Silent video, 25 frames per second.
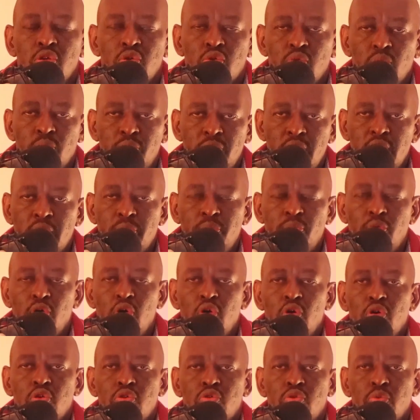to be
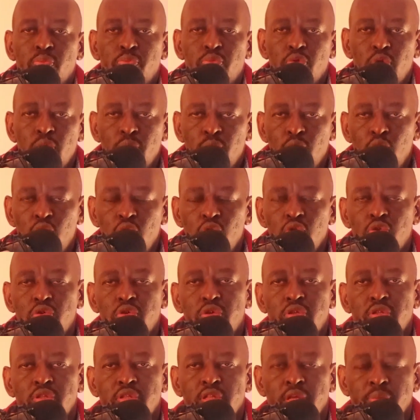able to
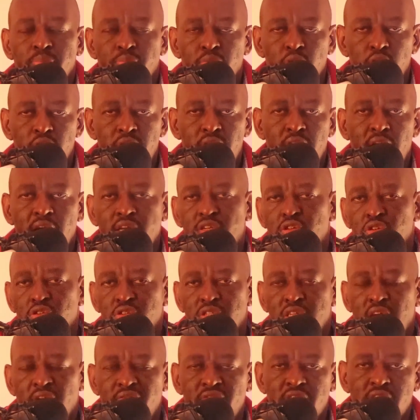promote the product or
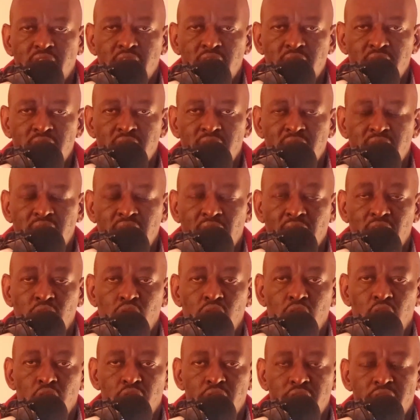services that
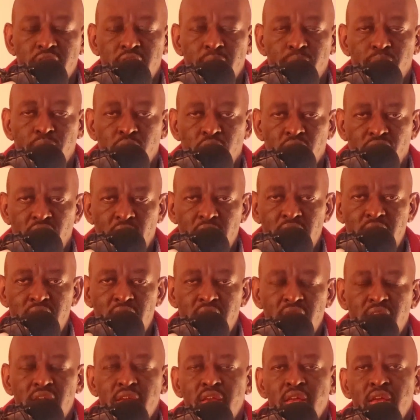you're already
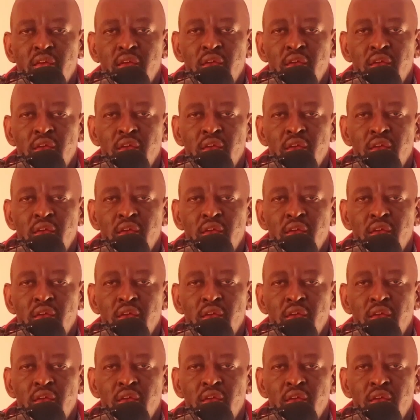providing,